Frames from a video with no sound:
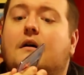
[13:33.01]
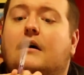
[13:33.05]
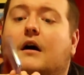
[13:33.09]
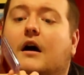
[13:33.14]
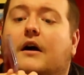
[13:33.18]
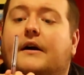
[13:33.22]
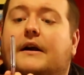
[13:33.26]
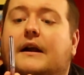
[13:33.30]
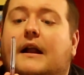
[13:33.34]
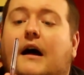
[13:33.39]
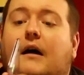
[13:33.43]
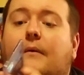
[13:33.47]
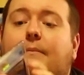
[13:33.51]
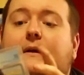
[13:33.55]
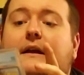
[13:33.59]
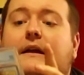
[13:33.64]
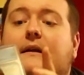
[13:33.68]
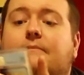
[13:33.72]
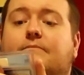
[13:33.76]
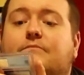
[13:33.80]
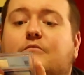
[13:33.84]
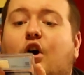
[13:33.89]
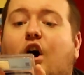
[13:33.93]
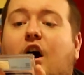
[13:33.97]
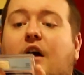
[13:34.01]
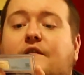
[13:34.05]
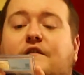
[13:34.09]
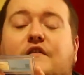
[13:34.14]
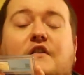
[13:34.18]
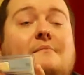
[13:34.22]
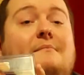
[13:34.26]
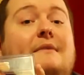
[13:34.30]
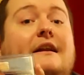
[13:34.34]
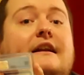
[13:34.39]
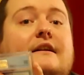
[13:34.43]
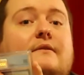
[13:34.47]
Alright, I'll be gone for
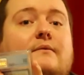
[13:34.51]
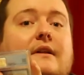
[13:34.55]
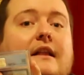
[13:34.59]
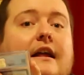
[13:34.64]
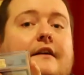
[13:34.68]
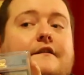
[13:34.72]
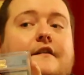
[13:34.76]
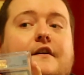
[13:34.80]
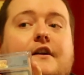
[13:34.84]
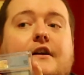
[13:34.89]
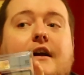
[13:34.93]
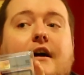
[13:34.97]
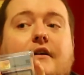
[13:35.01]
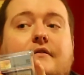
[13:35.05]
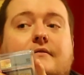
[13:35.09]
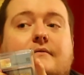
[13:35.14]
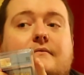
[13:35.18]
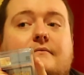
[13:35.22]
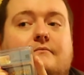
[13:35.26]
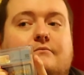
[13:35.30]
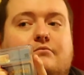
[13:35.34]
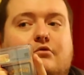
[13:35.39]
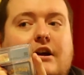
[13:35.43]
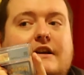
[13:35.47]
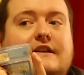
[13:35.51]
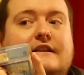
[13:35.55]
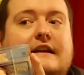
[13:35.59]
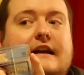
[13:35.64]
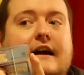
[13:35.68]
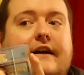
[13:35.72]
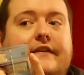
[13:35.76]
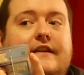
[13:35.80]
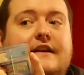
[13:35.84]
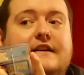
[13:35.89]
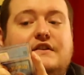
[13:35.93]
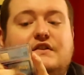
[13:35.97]
a minute while I figure out pricing
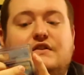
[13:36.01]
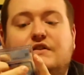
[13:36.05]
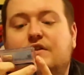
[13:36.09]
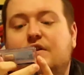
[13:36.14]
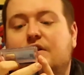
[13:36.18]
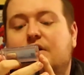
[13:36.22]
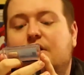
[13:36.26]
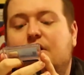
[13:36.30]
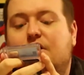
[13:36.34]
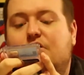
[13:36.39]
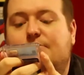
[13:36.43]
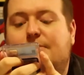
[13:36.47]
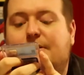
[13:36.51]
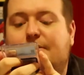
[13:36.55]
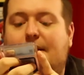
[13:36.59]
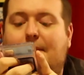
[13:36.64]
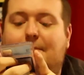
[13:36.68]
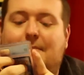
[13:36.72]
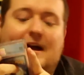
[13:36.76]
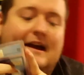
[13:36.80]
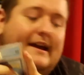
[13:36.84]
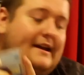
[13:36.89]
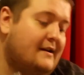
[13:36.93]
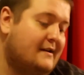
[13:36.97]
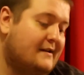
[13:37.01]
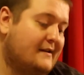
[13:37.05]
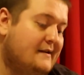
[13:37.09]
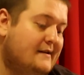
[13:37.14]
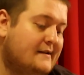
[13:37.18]
on this. Be right back.